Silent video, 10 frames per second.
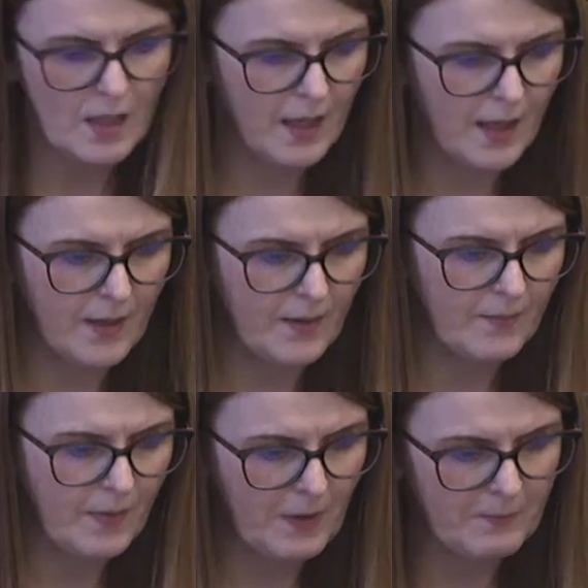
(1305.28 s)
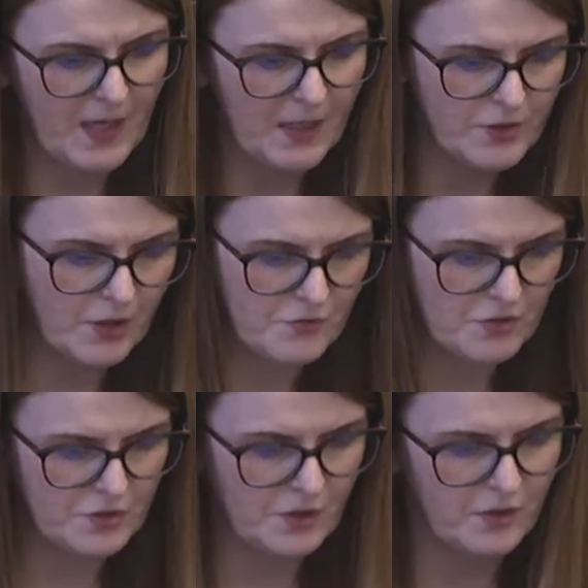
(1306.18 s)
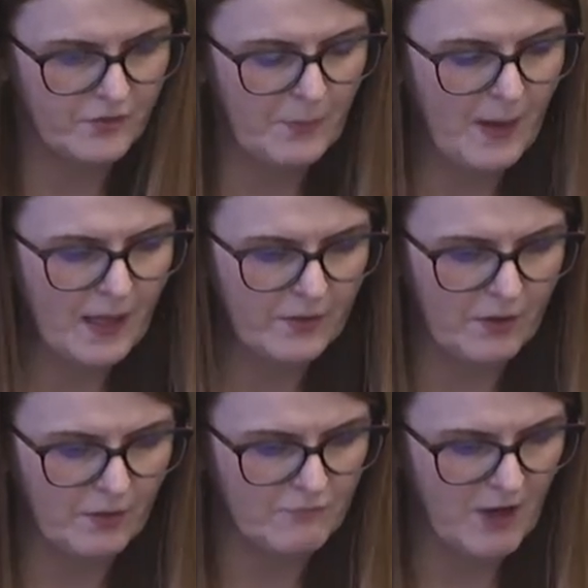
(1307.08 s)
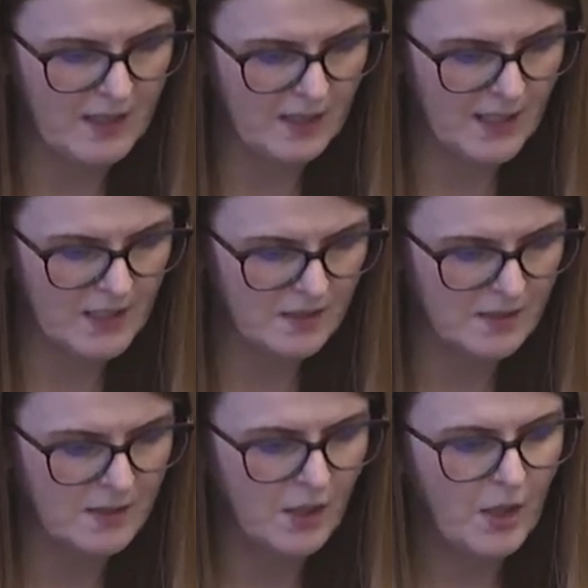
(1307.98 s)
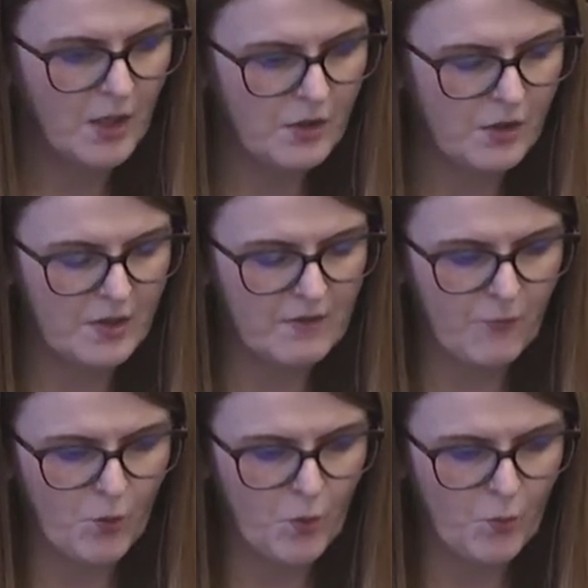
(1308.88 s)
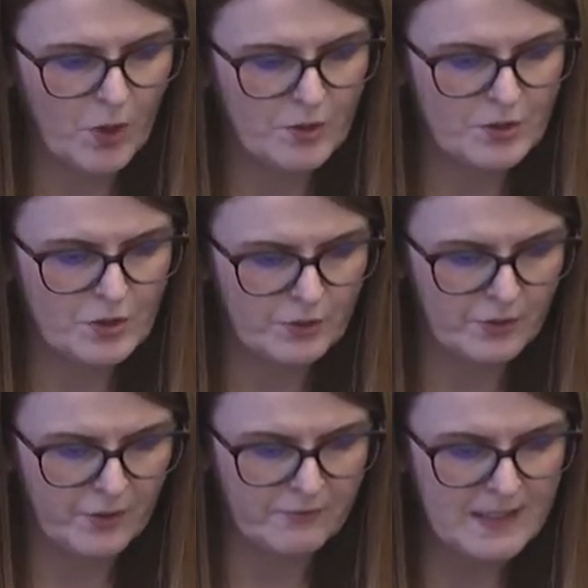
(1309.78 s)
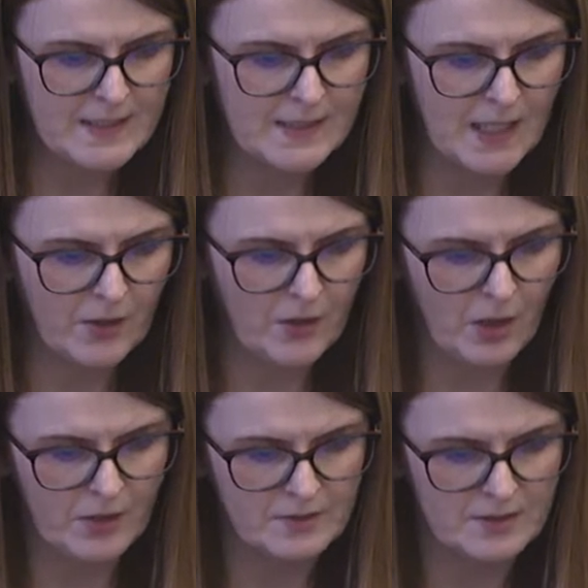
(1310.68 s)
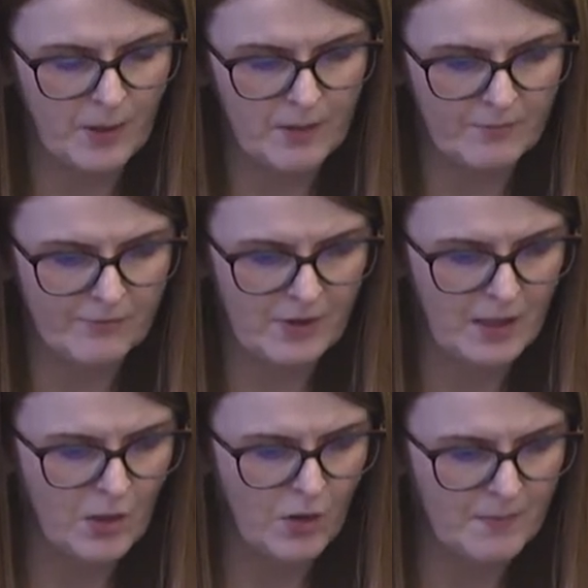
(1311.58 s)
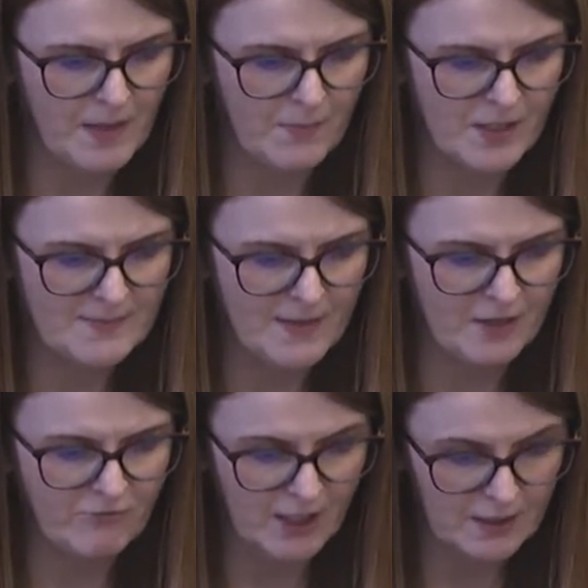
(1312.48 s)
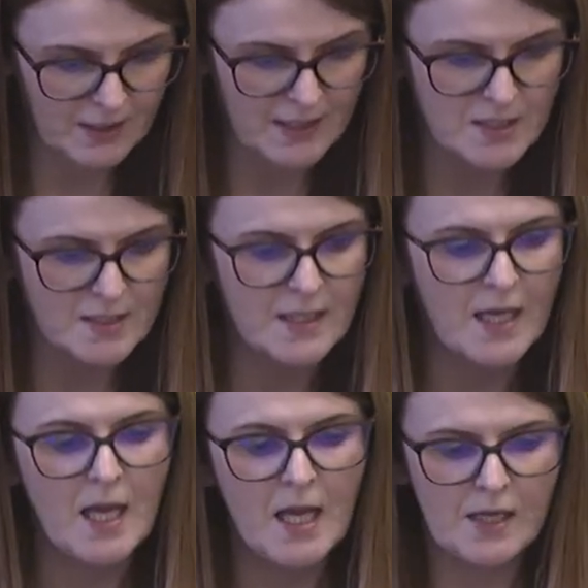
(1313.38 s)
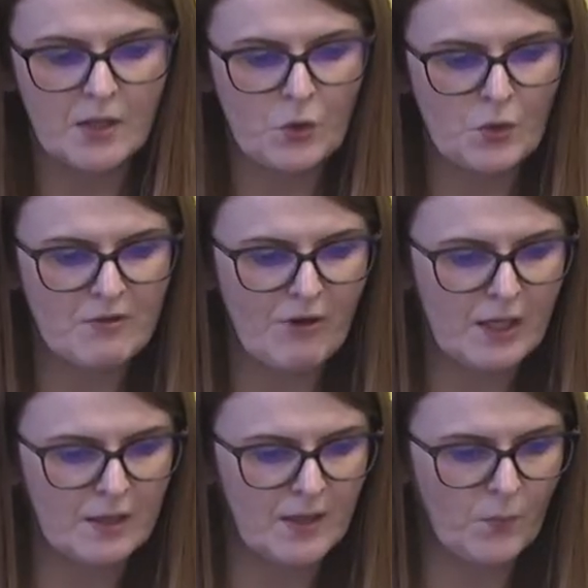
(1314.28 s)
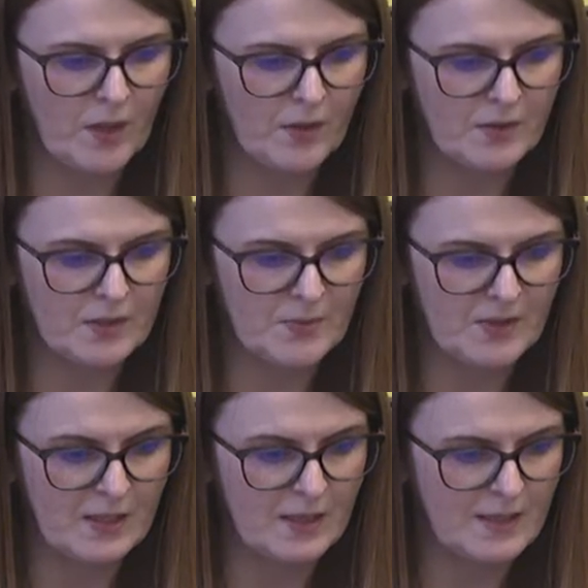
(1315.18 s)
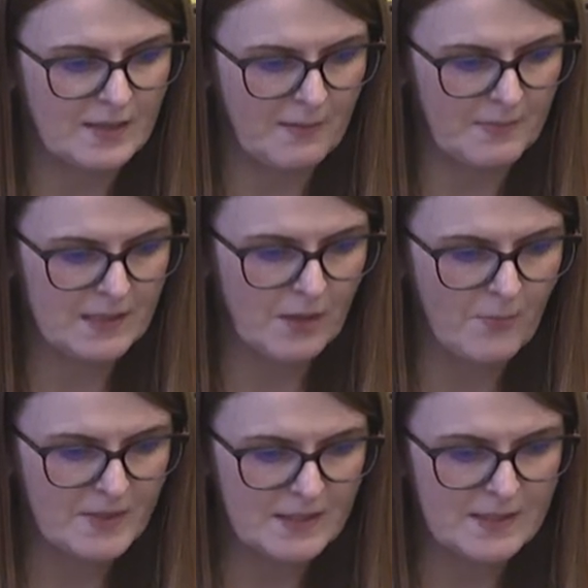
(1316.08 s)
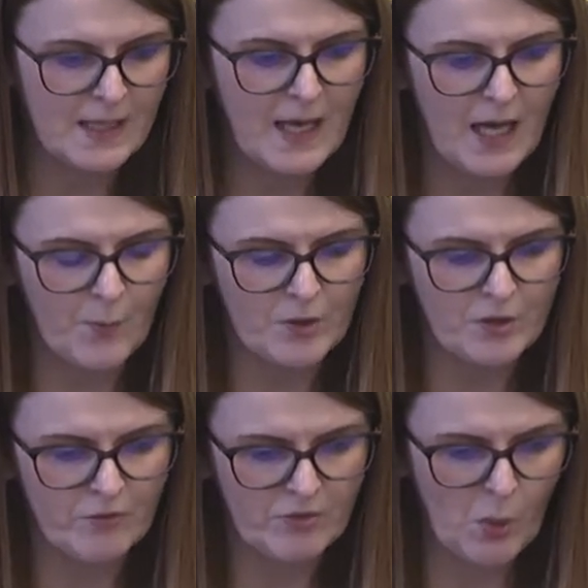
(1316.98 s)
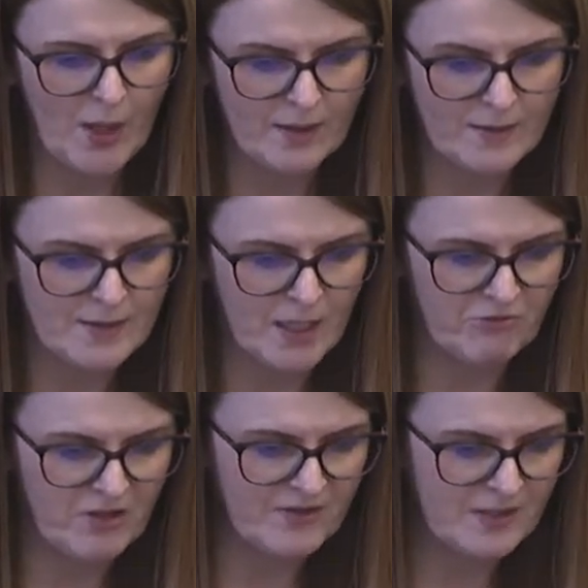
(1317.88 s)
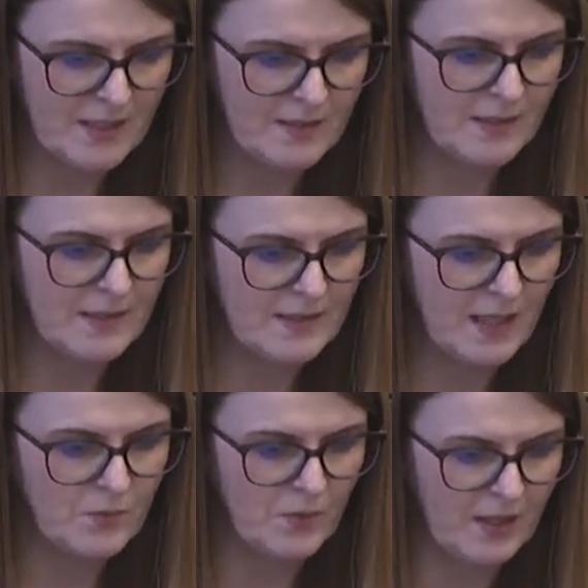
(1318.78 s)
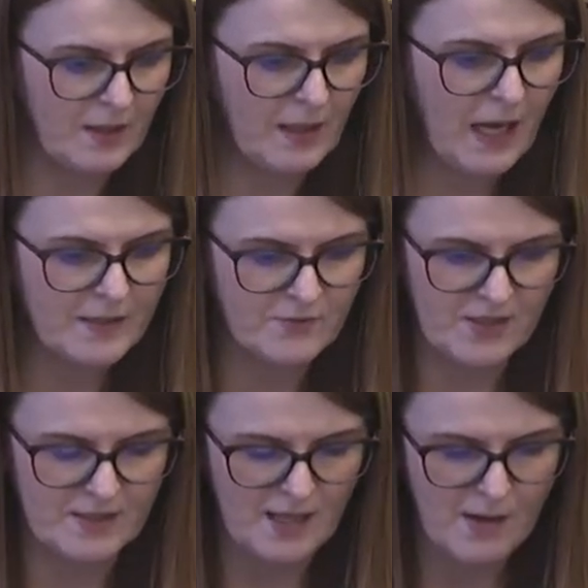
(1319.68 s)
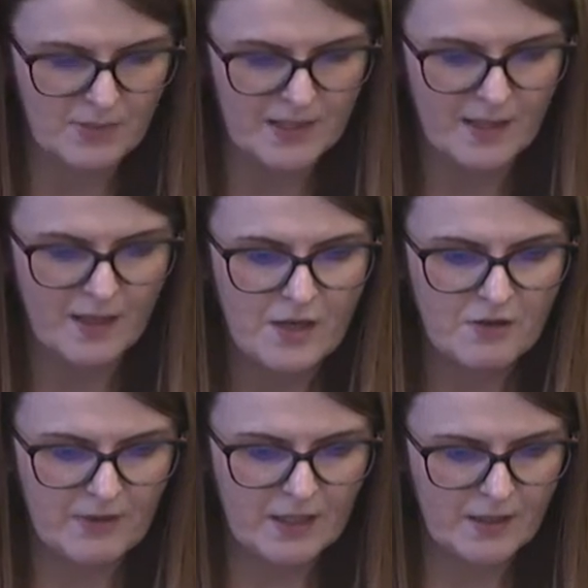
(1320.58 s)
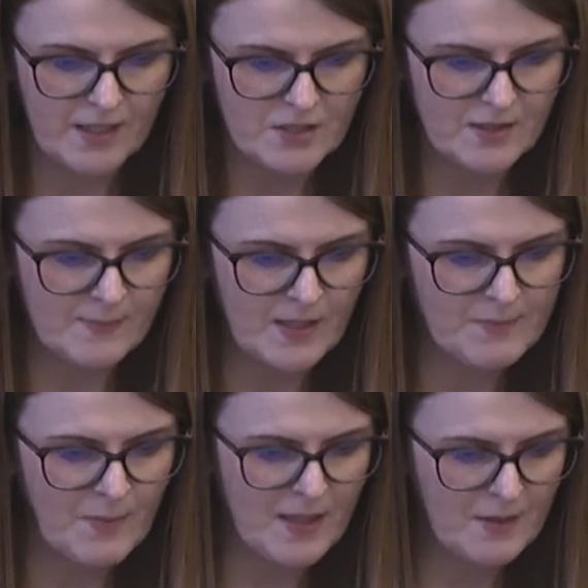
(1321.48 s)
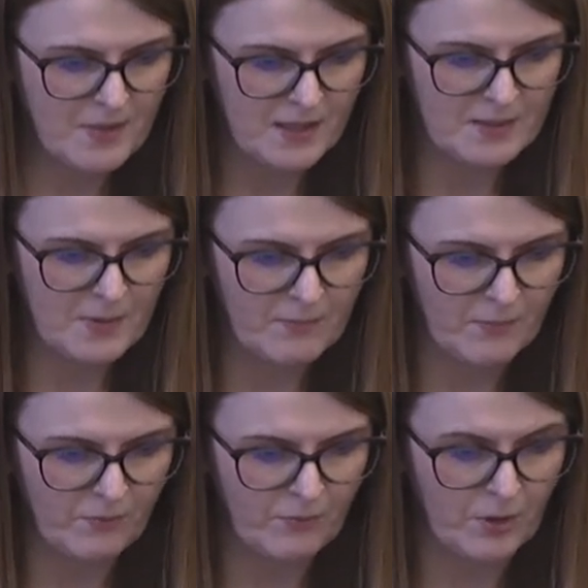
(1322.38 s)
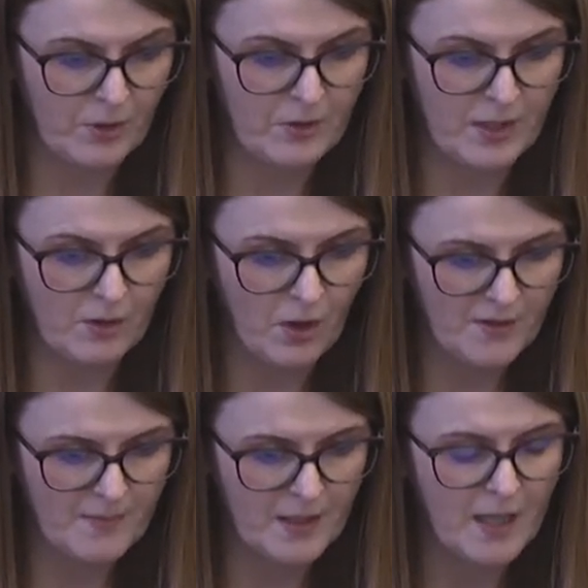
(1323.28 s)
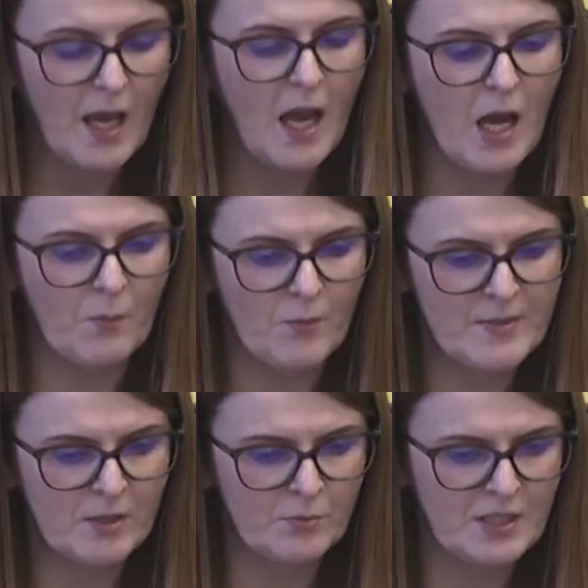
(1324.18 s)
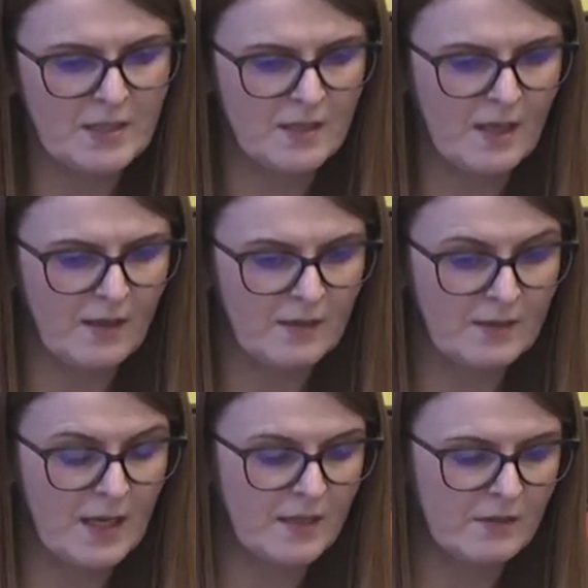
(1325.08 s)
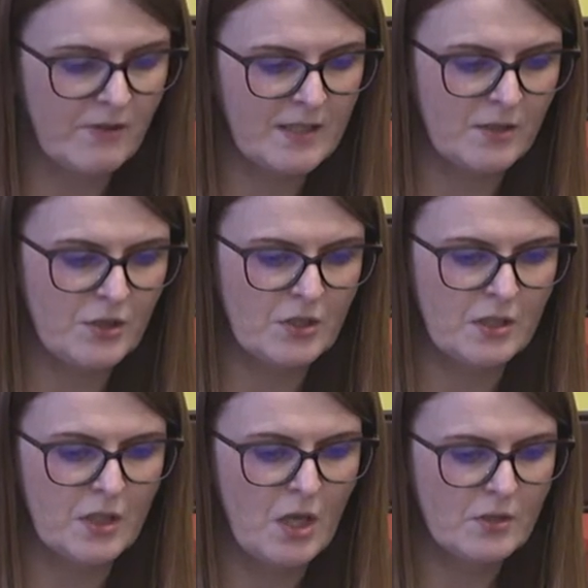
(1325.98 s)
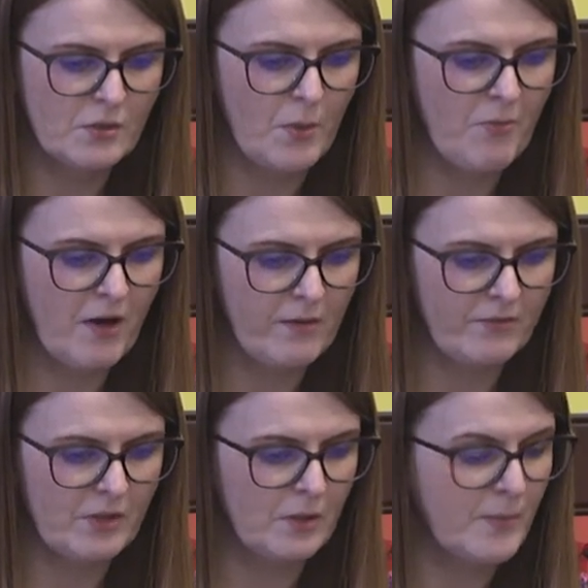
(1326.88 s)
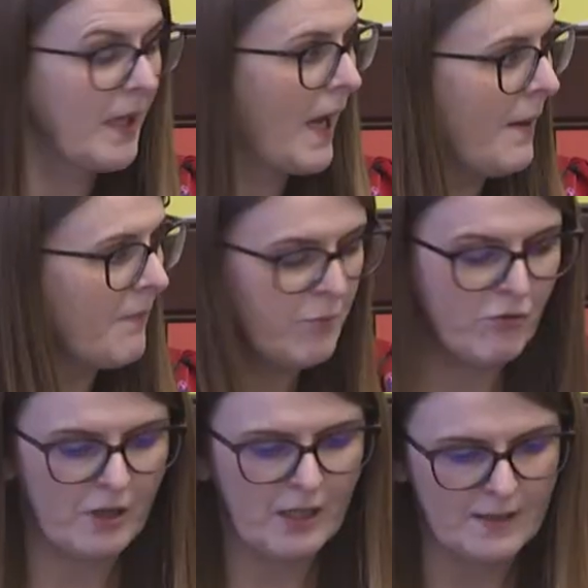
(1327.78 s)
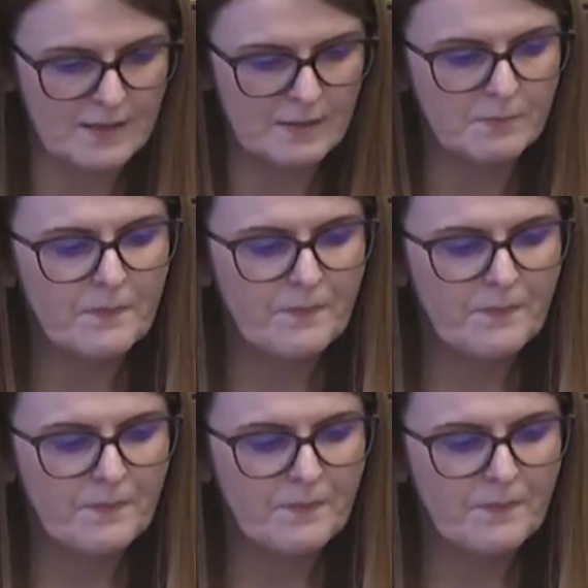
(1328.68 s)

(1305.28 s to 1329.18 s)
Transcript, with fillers: um, page 102 of the pack, there are regulations. 34, 1, 2 and 3 set out how the Department for the Economy must make regulations. It can only regulate where it is within the Assembly's competence and would not require the Secretary of State's consent within an Act of the Assembly. The regulations must be made by the Department for the Economy and will be subject to neg negative resolution, so a prayer of annulment can be brought against them.